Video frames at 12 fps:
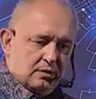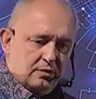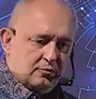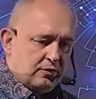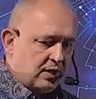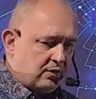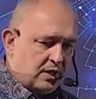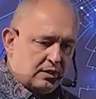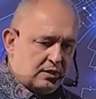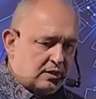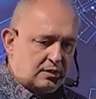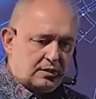
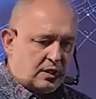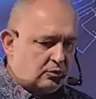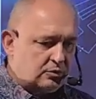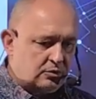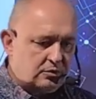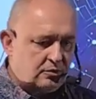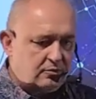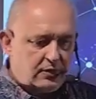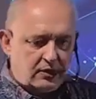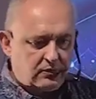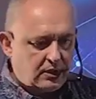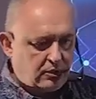500,000,
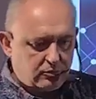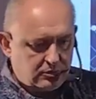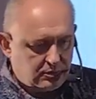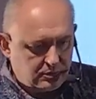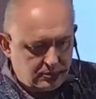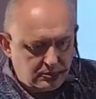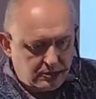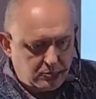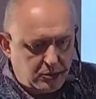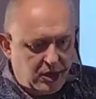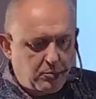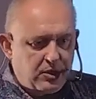5,000
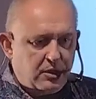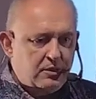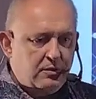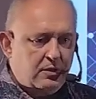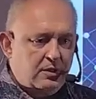people,